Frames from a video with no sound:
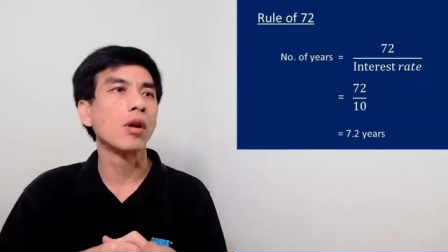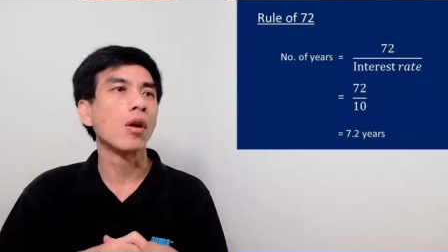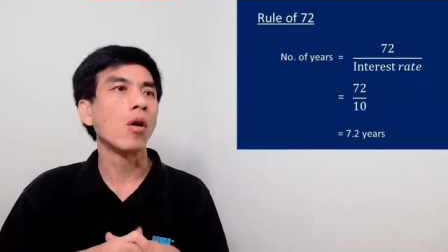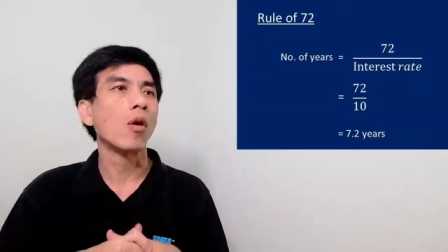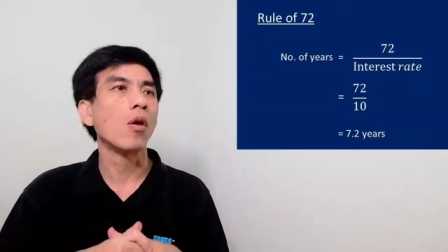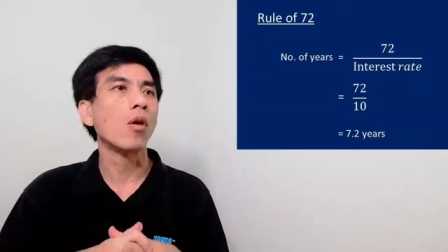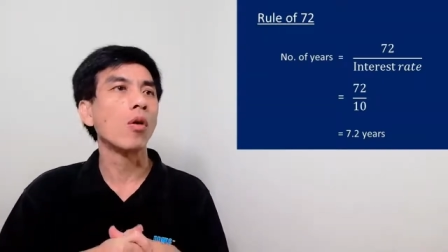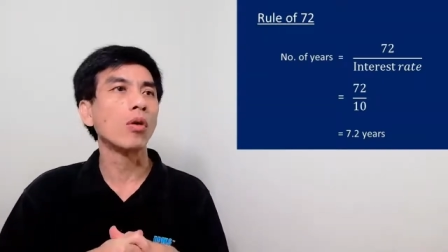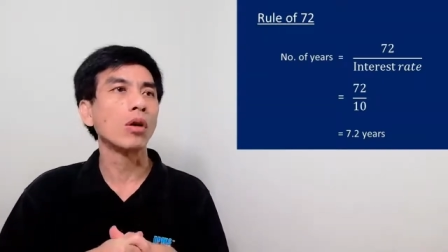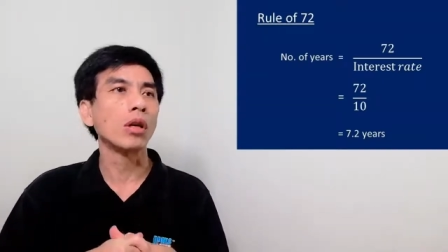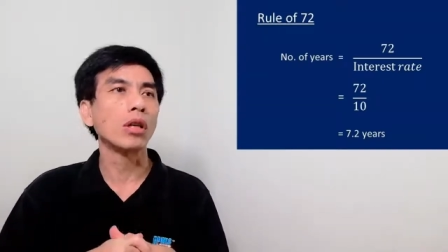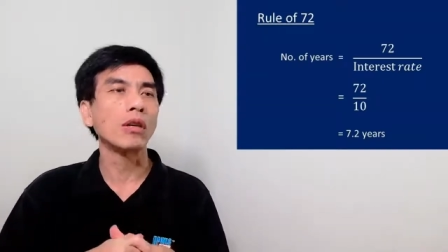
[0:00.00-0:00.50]

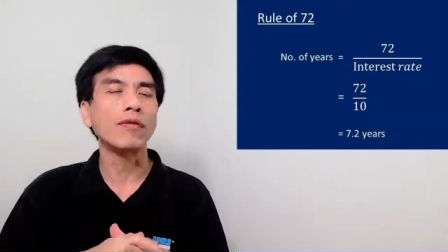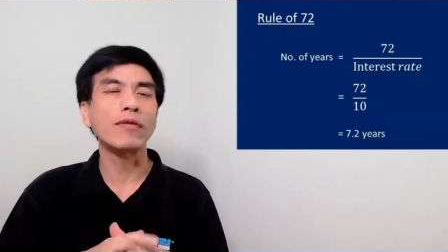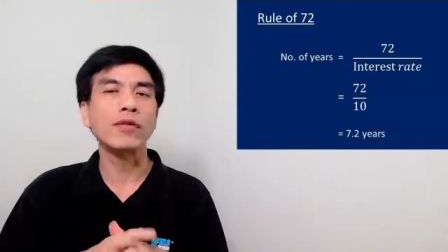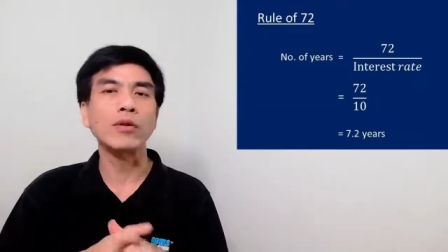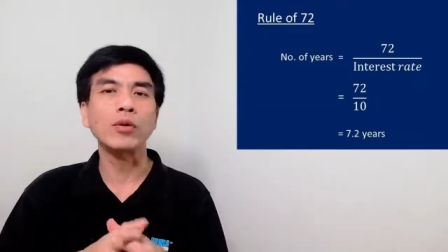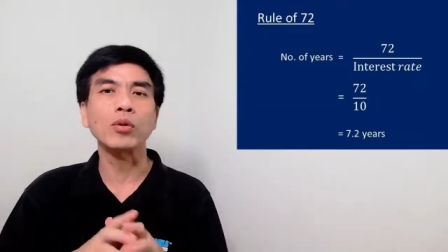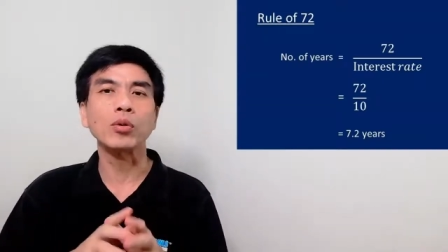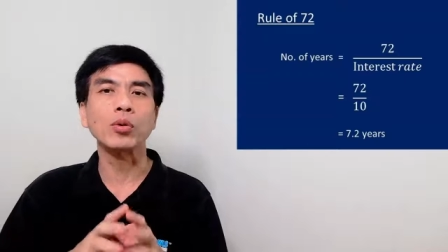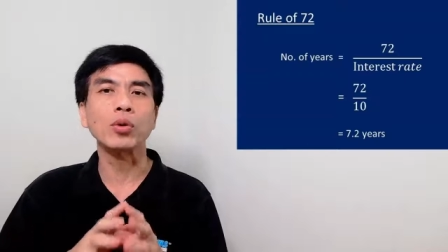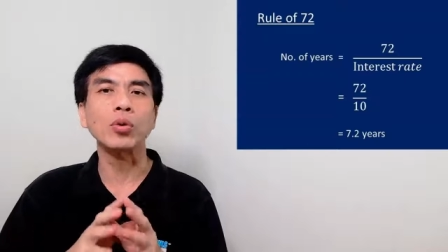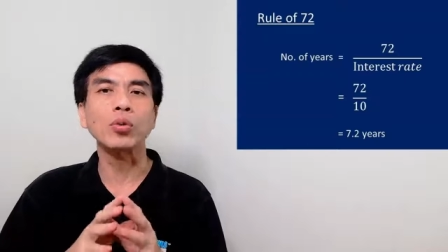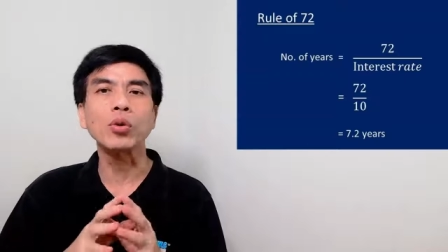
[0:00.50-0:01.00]
or if
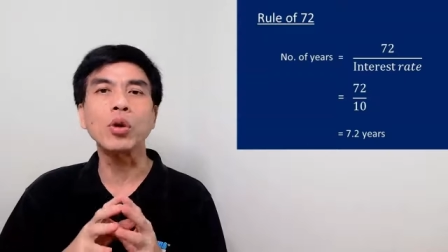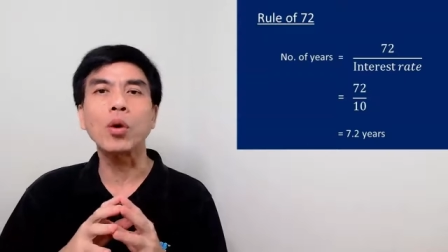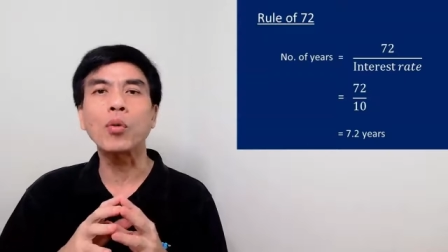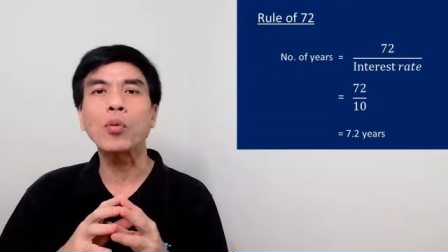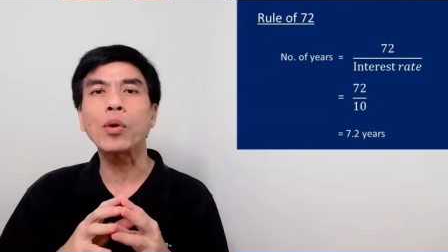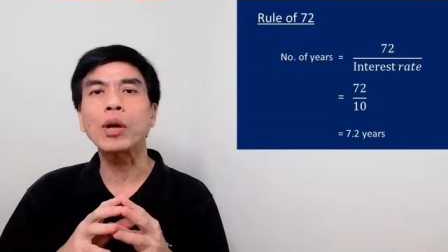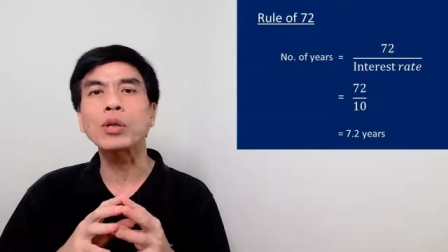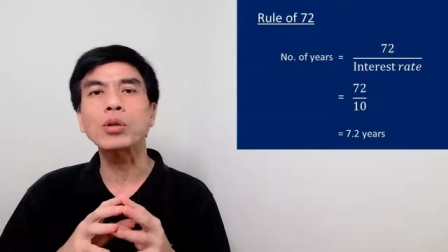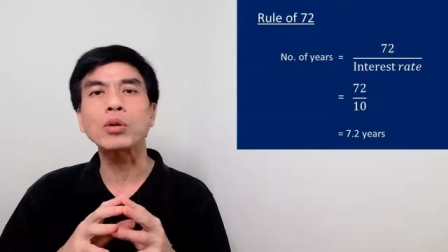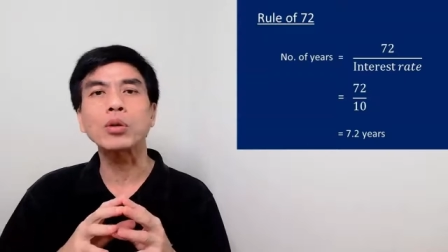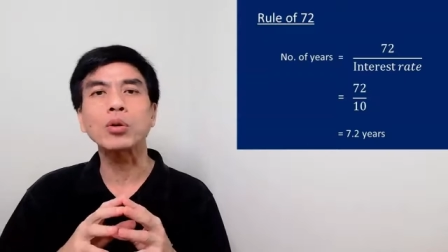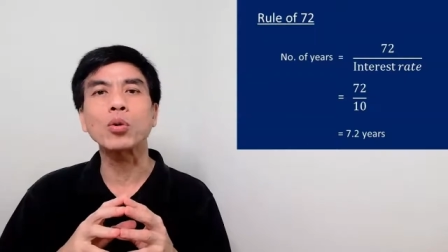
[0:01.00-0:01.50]
you do not
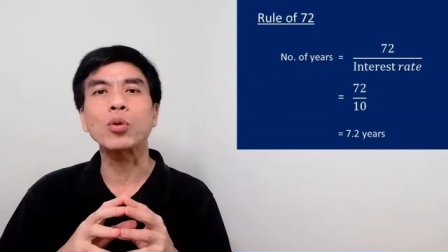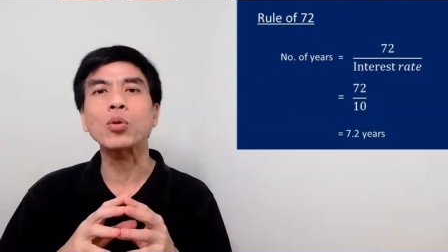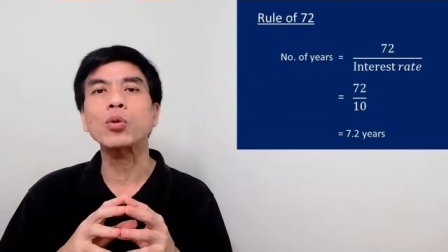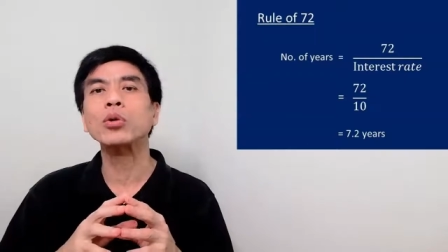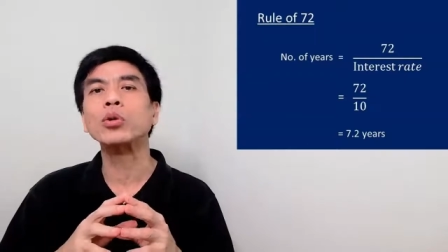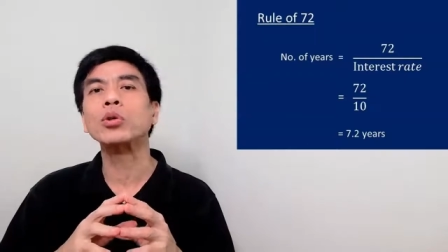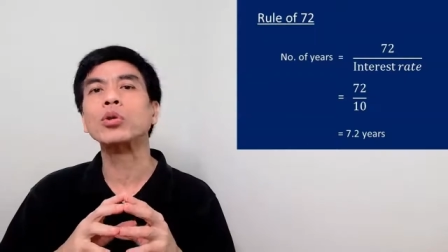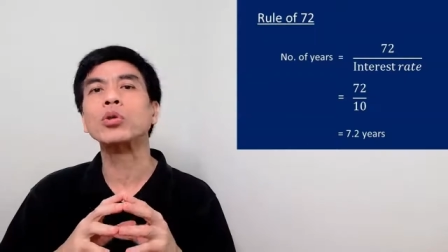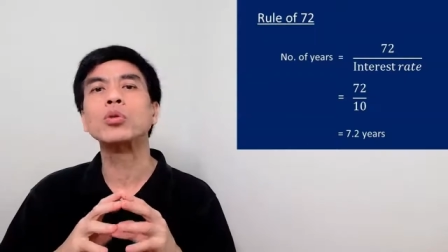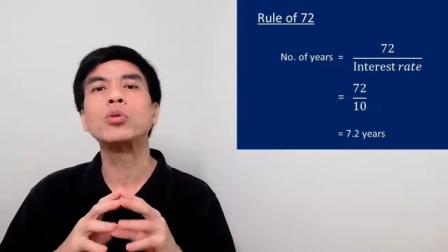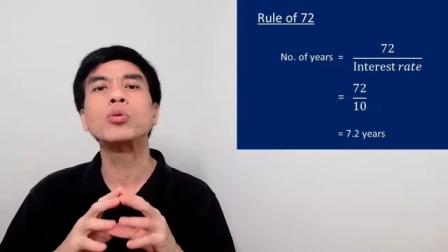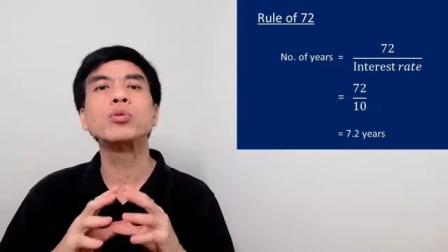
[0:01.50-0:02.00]
want to go
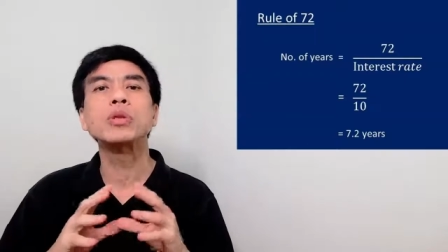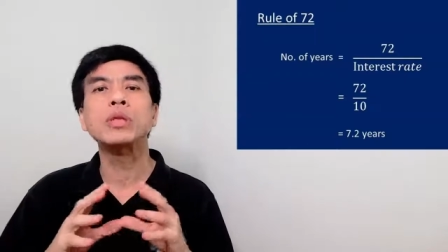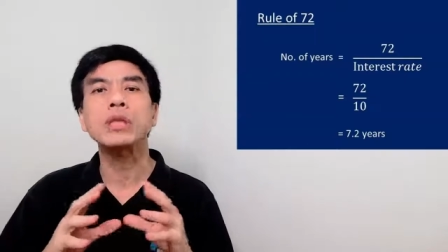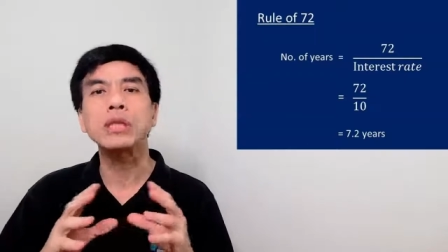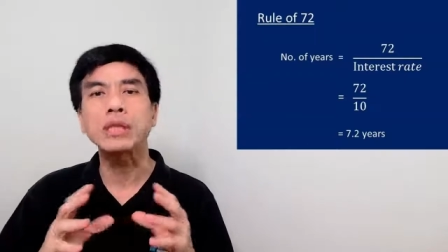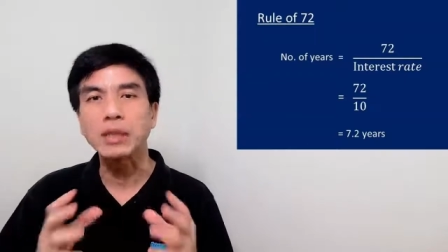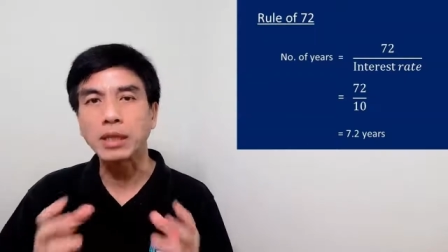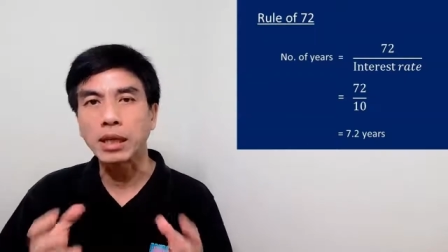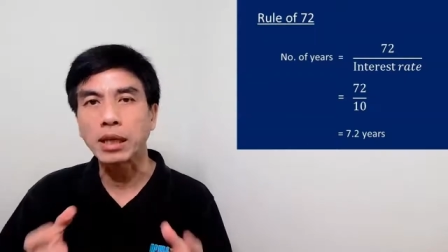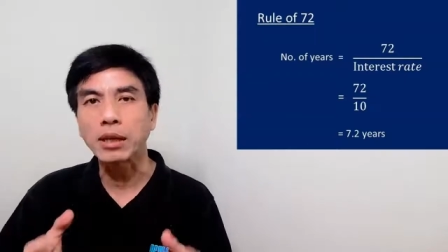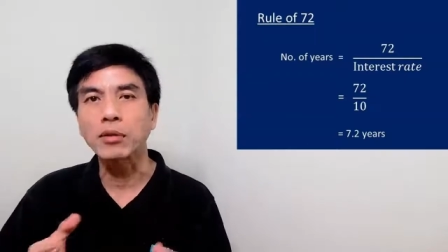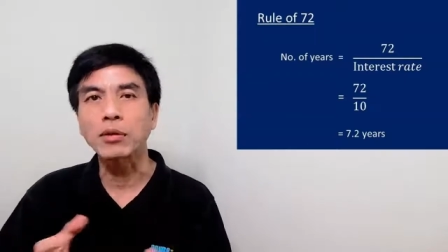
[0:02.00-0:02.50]
too
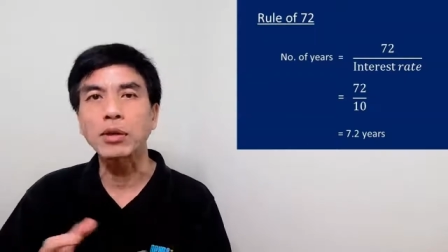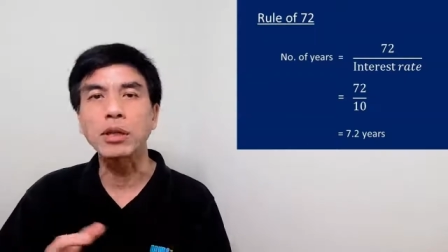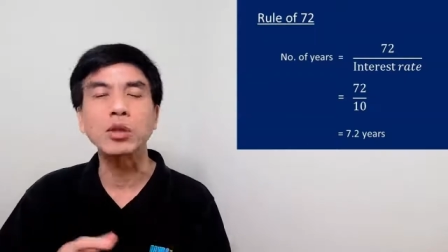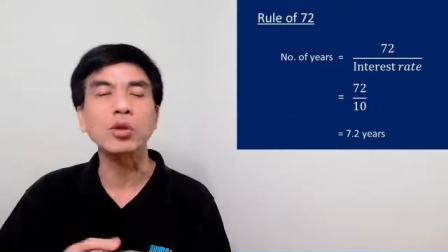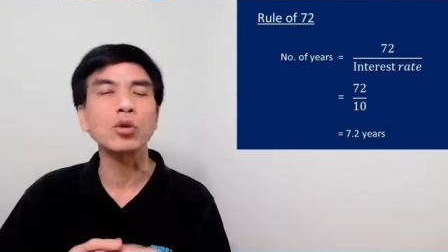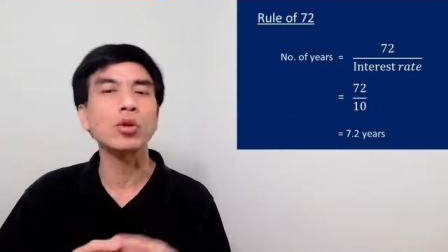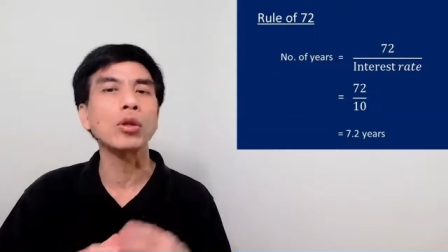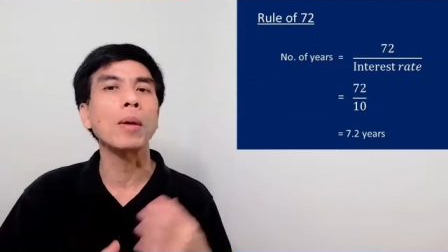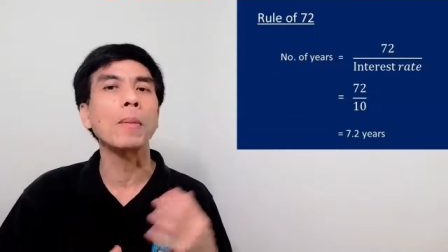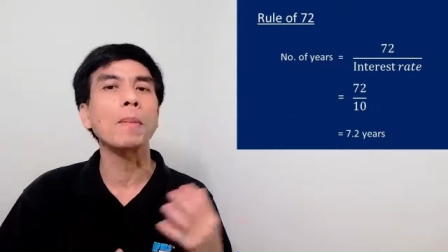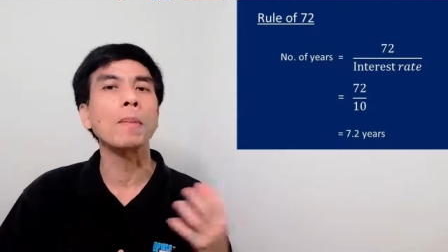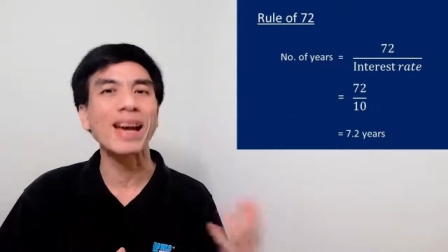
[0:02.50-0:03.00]
detailed
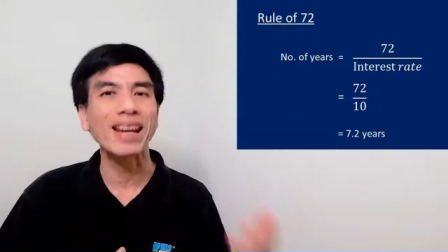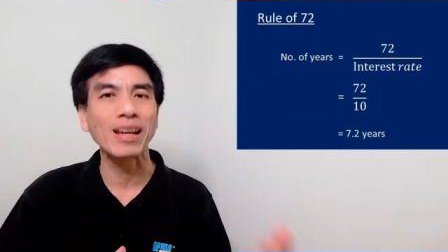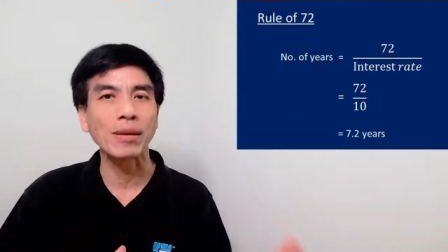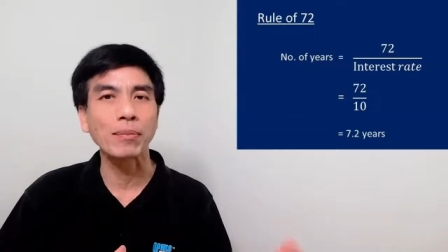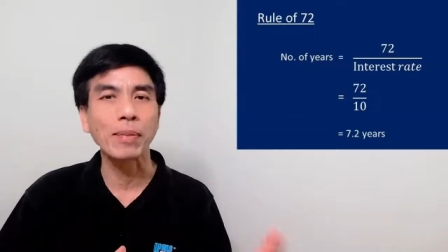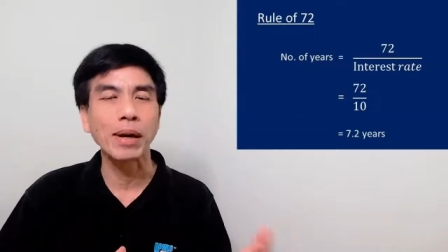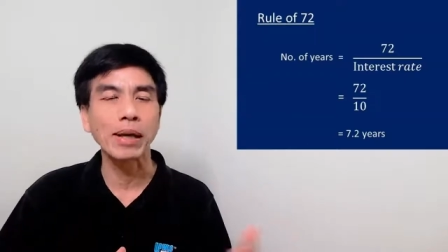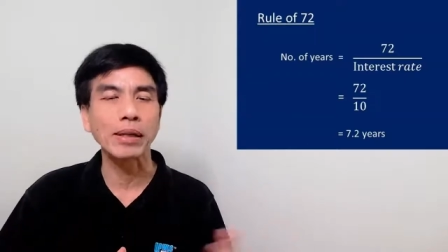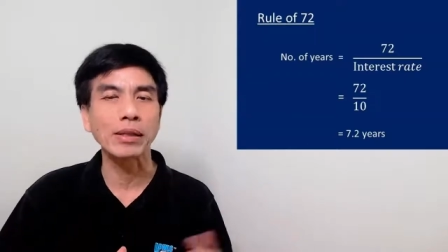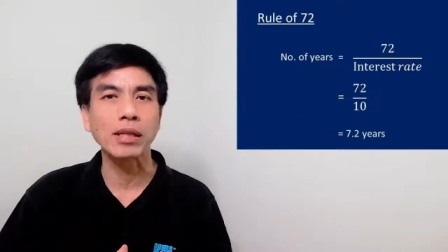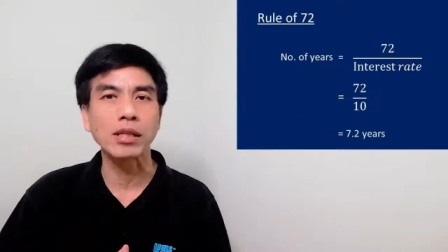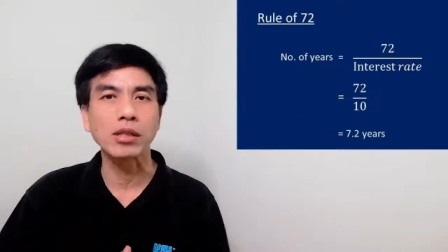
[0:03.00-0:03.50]
into the
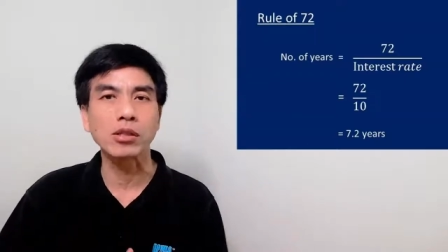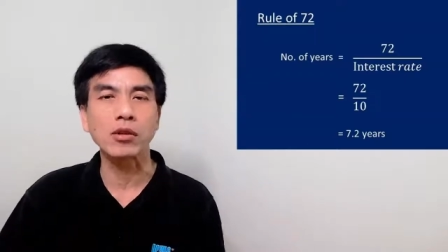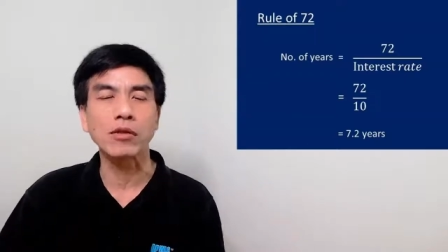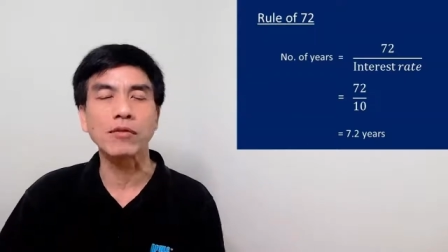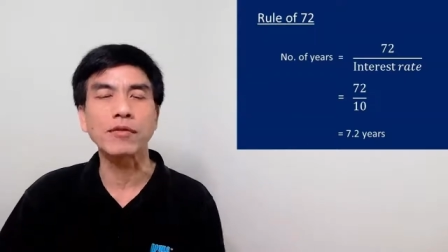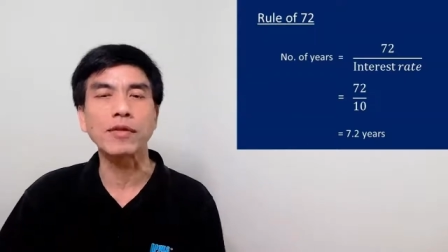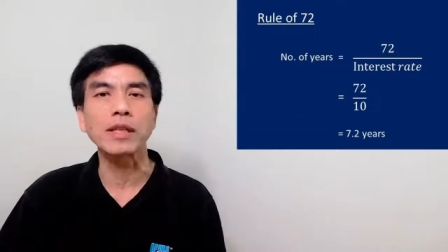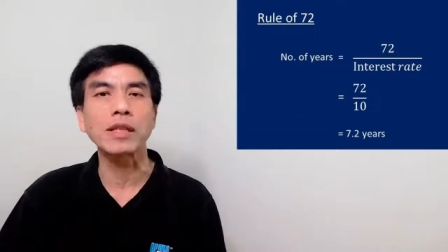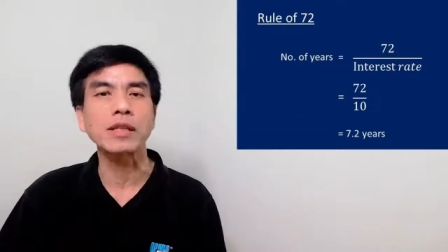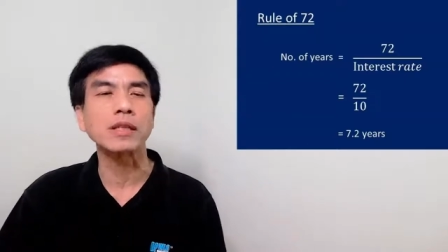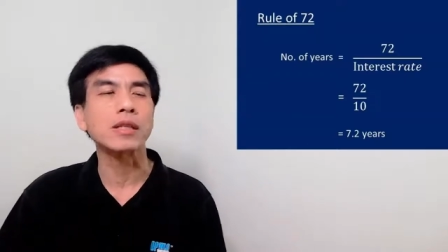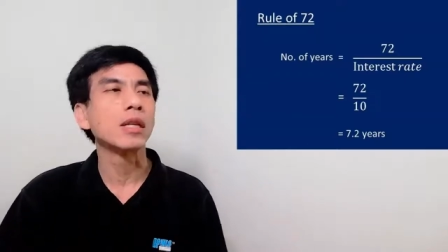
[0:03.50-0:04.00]
mathematics of
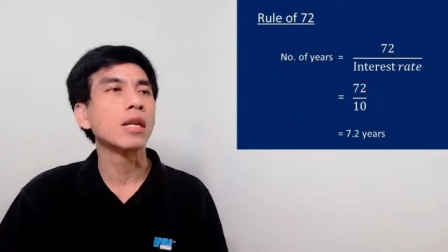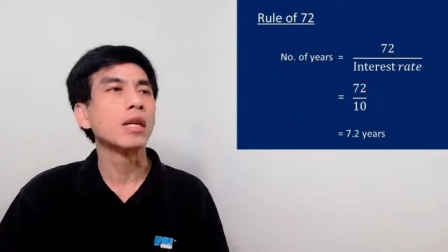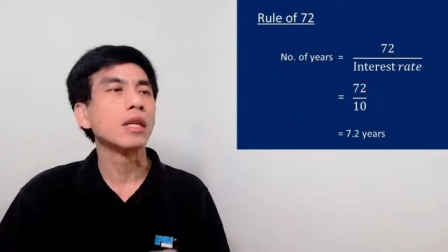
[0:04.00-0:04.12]
it,